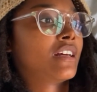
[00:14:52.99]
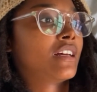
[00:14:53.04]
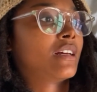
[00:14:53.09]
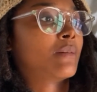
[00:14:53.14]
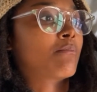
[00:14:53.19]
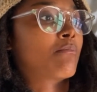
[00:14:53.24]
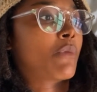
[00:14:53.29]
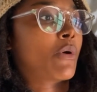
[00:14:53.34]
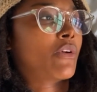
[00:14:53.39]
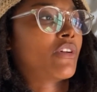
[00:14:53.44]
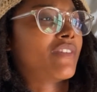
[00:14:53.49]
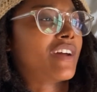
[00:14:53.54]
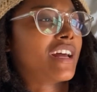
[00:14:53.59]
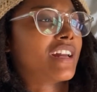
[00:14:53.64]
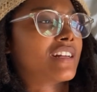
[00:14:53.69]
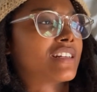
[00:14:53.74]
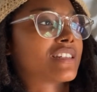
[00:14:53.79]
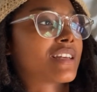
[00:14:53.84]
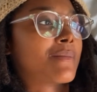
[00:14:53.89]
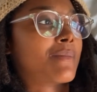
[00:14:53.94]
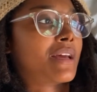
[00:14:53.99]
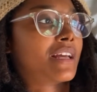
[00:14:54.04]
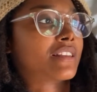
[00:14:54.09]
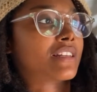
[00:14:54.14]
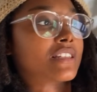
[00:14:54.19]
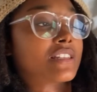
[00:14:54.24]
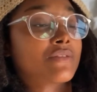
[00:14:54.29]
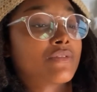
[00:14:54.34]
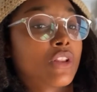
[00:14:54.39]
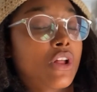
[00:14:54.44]
motivated to make
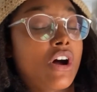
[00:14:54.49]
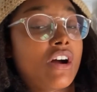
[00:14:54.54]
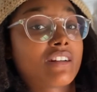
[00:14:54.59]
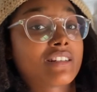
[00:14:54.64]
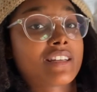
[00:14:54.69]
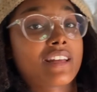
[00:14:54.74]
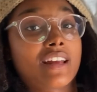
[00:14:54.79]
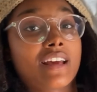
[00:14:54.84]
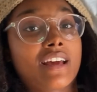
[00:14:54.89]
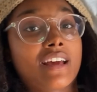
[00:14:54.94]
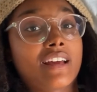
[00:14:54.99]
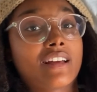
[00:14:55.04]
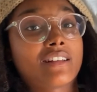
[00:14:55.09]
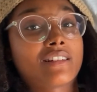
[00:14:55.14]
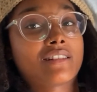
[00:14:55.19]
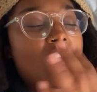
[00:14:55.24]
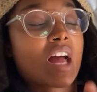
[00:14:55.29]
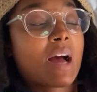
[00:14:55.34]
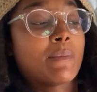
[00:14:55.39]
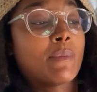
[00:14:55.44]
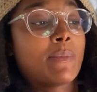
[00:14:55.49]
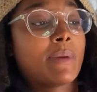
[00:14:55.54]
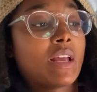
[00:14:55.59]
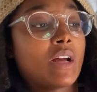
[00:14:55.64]
this vlog today. I'm gonna be